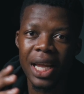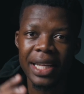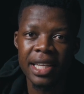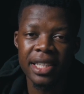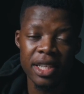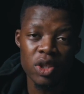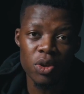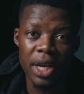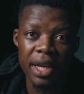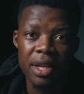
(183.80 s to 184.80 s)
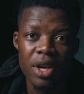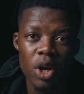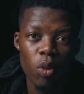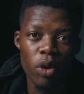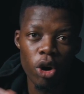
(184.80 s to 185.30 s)
like they did today,
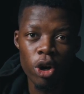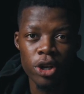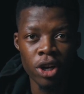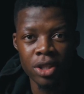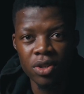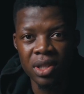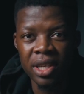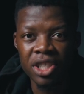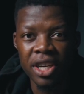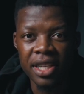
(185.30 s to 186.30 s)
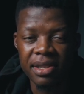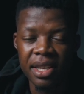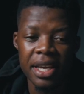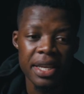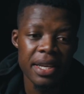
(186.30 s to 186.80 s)
we ought not to sit here and
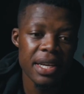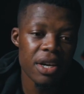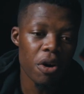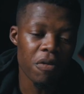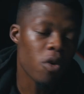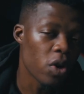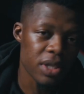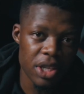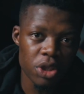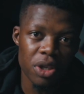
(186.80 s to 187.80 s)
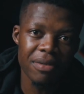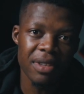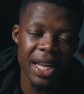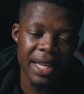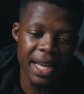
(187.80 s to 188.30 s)
say, of course they should have
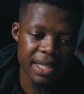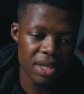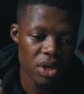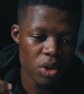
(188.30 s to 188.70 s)
done that.